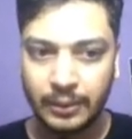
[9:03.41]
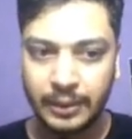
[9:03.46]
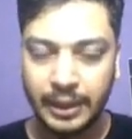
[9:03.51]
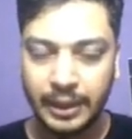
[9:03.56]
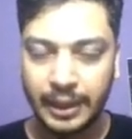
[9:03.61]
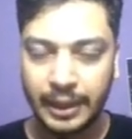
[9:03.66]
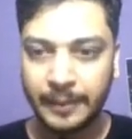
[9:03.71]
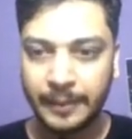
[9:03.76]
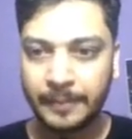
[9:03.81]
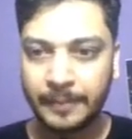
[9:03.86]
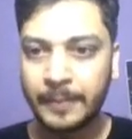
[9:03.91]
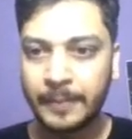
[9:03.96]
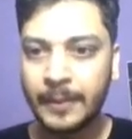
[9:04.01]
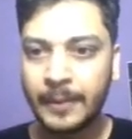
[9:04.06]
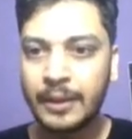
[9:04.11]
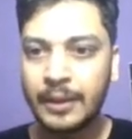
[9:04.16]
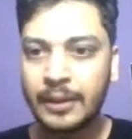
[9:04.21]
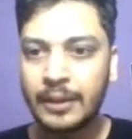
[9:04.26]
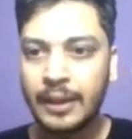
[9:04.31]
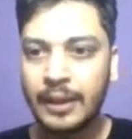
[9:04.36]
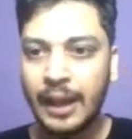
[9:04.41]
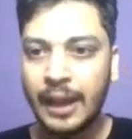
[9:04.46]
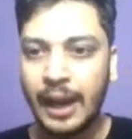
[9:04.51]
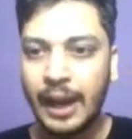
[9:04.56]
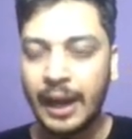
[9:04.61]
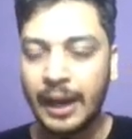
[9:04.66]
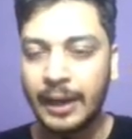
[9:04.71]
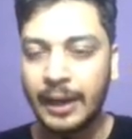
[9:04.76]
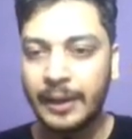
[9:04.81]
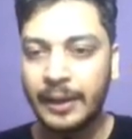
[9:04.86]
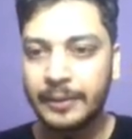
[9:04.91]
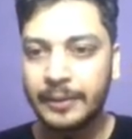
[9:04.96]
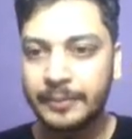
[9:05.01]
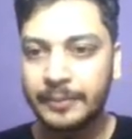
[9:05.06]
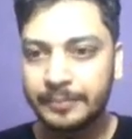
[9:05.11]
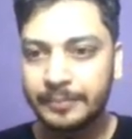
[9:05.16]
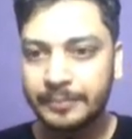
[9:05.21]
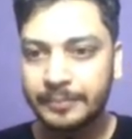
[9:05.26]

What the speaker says: Okay, and